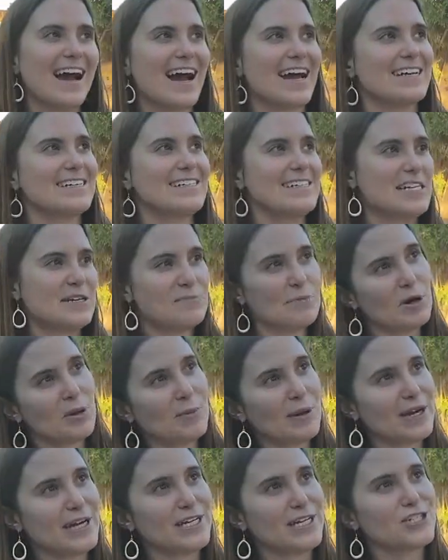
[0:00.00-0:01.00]
I see a
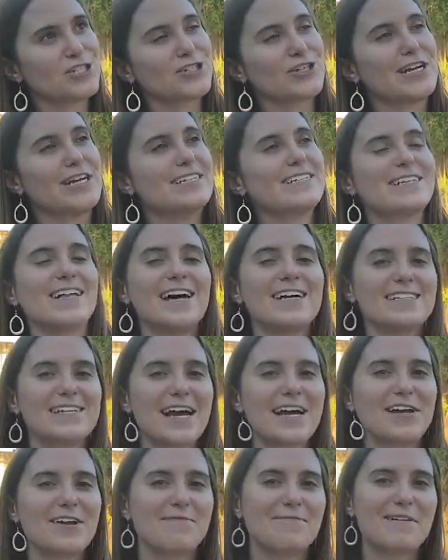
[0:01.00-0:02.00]
mulberry tree to that
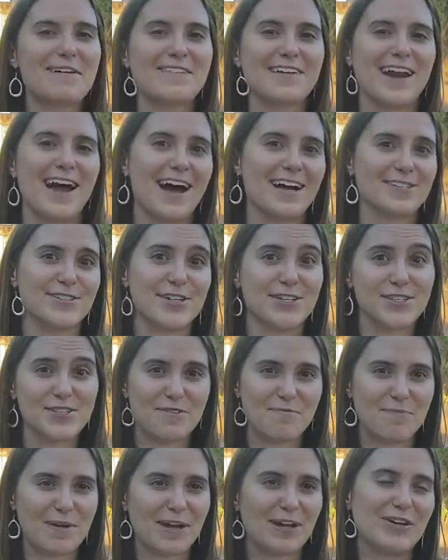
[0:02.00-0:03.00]
side of me that has lots
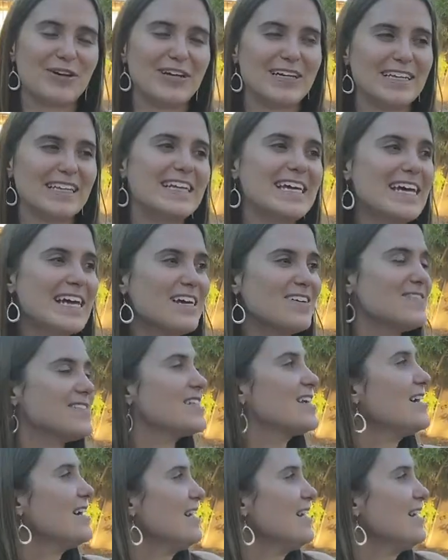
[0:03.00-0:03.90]
of big green leaves,